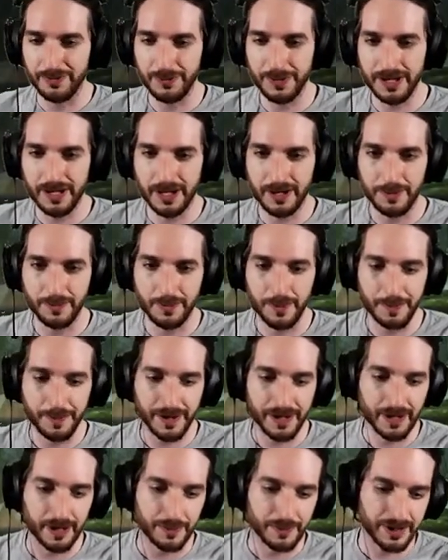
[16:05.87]
we gotta
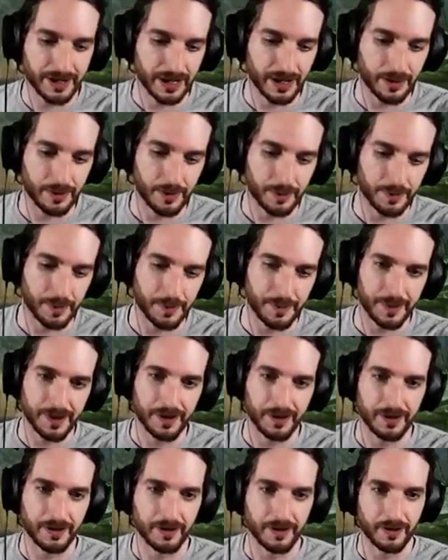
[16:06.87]

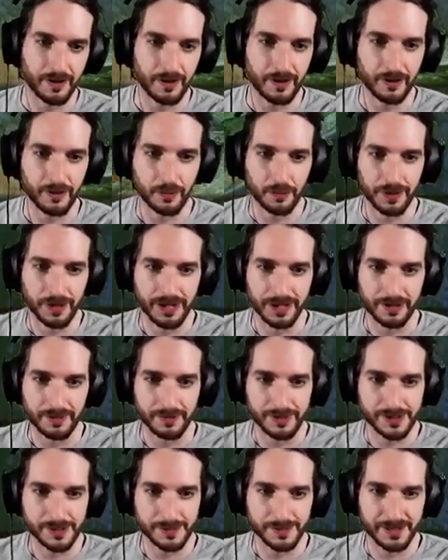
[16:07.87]
prepare all the way,
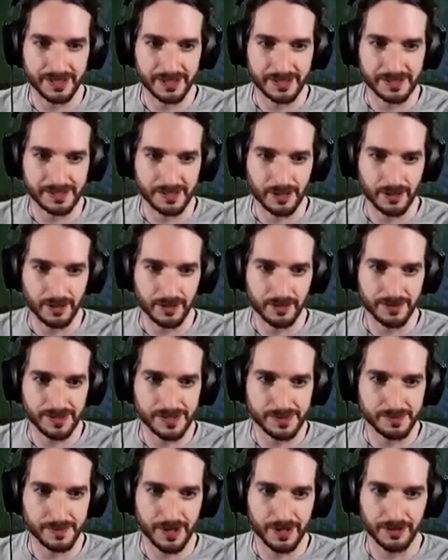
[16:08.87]
which means all of
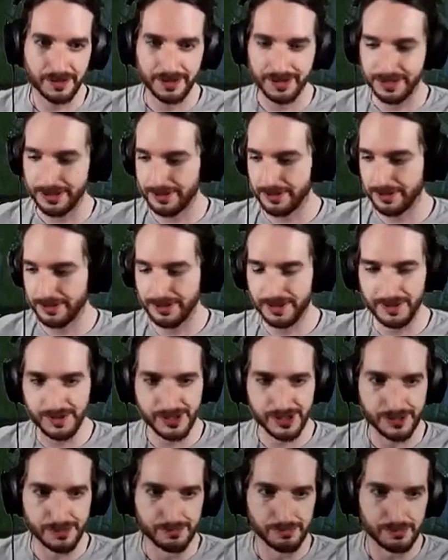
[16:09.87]
this better gear,
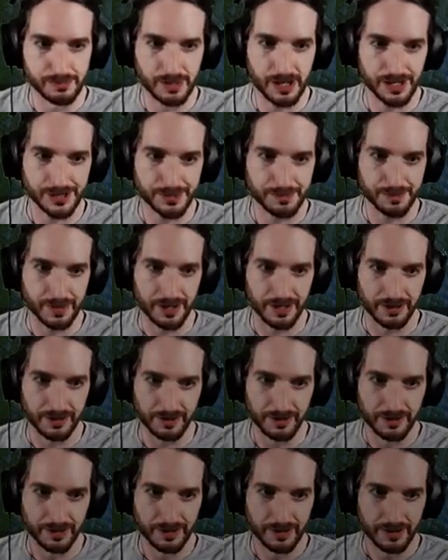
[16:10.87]
which is much
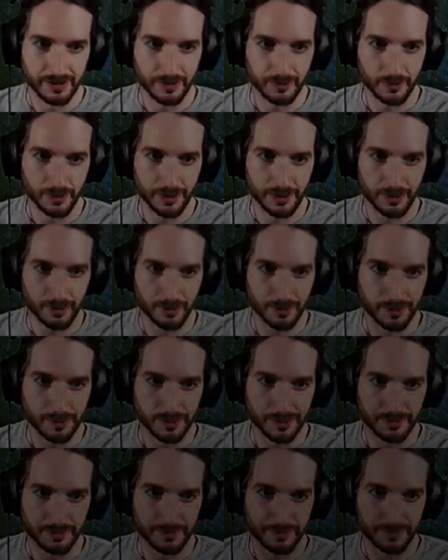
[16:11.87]
better, we're
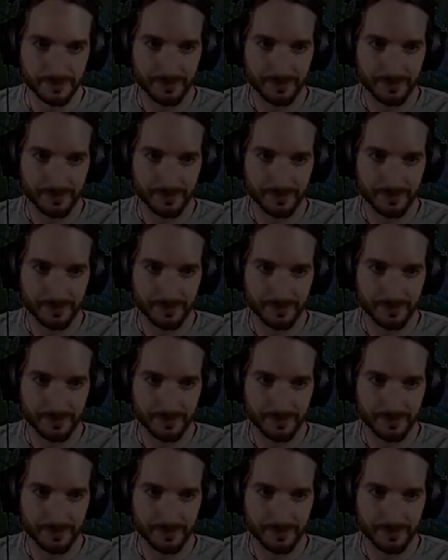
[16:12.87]
equipping.